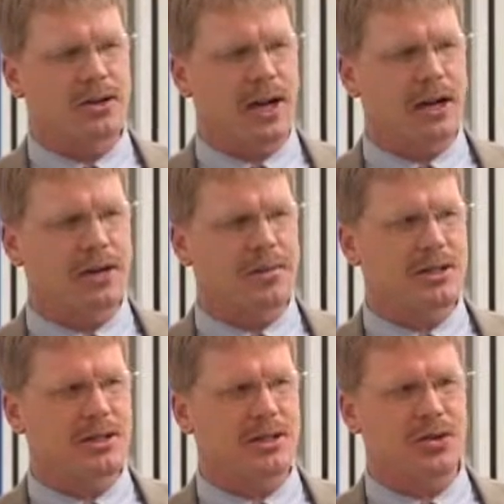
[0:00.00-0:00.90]
our
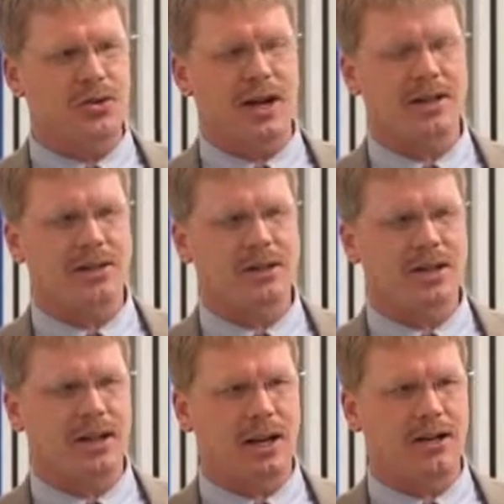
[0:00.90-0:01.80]
documents and directions
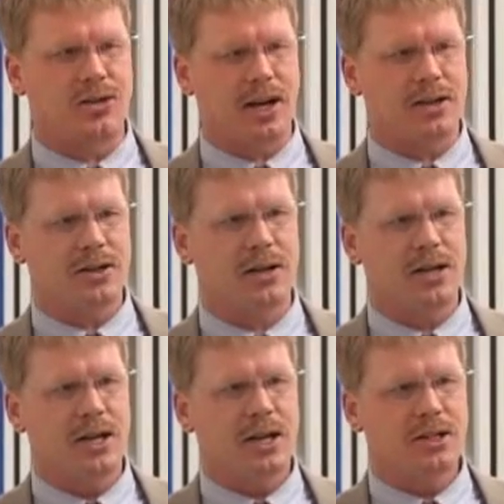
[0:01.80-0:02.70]
to the contractor.
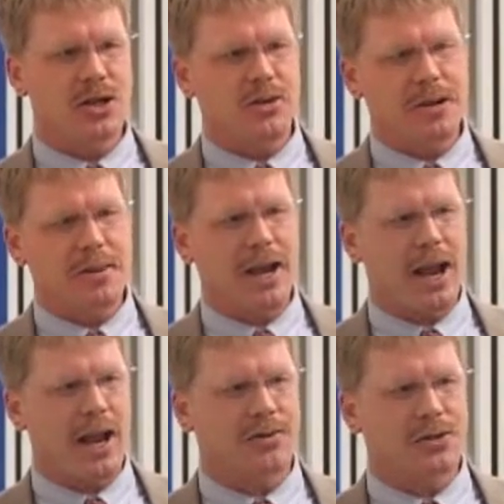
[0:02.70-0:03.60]
So we may
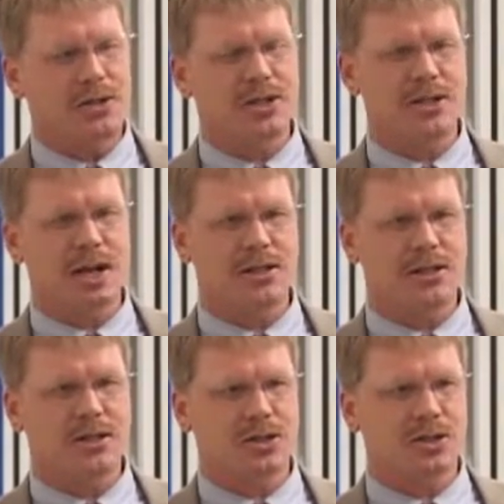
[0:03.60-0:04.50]
have to
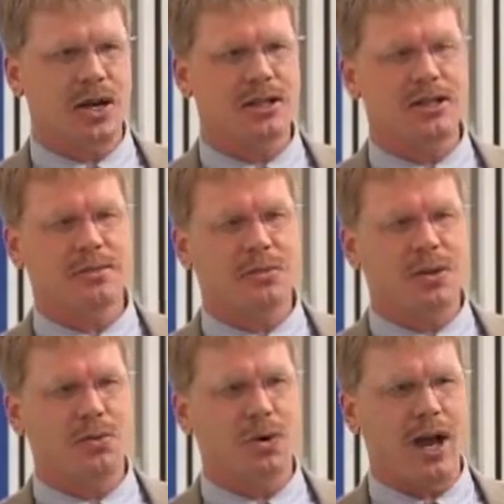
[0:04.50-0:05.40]
adjust construction,
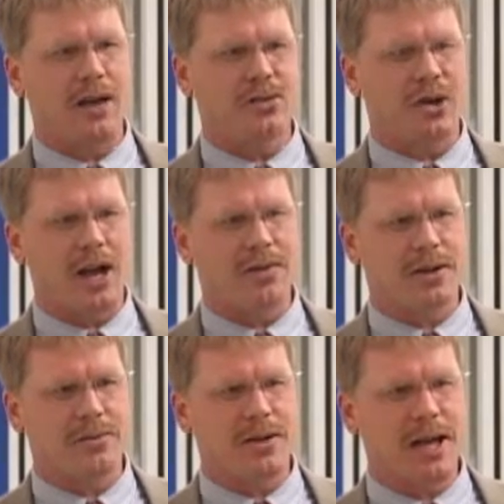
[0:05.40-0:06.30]
but we'll have
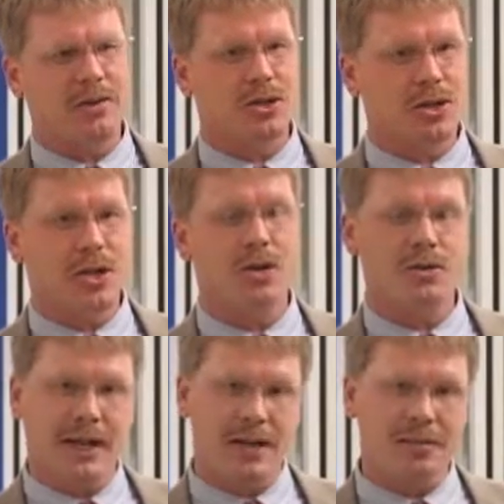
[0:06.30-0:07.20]
traffic be able to go
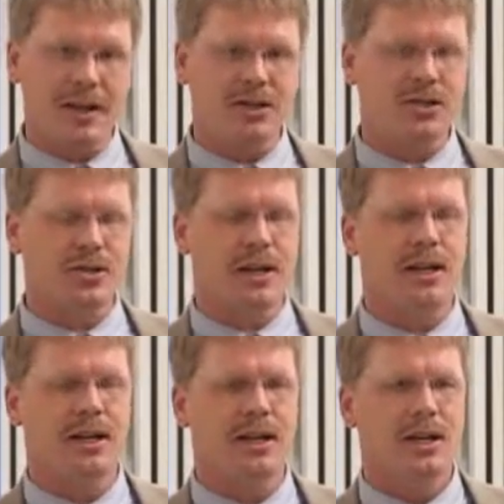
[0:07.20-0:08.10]
down Main
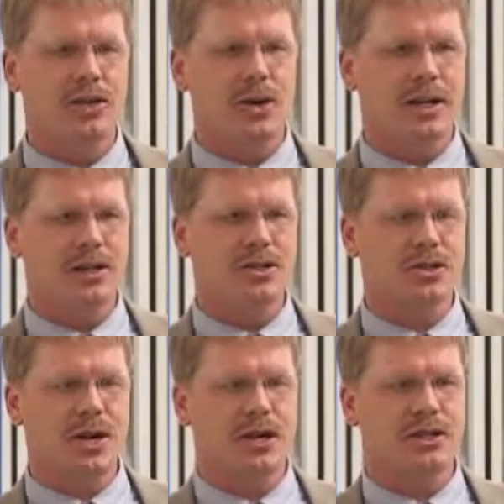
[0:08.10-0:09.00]
Street during
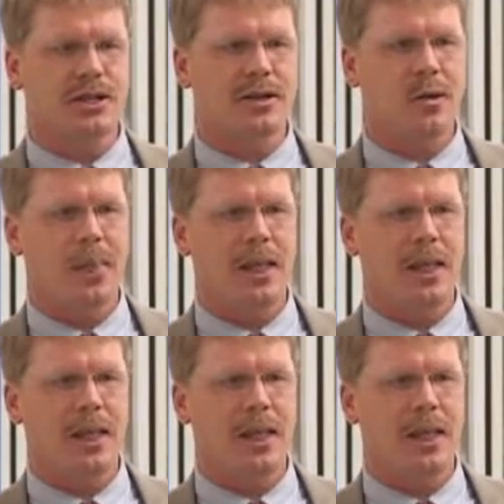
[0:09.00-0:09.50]
construction.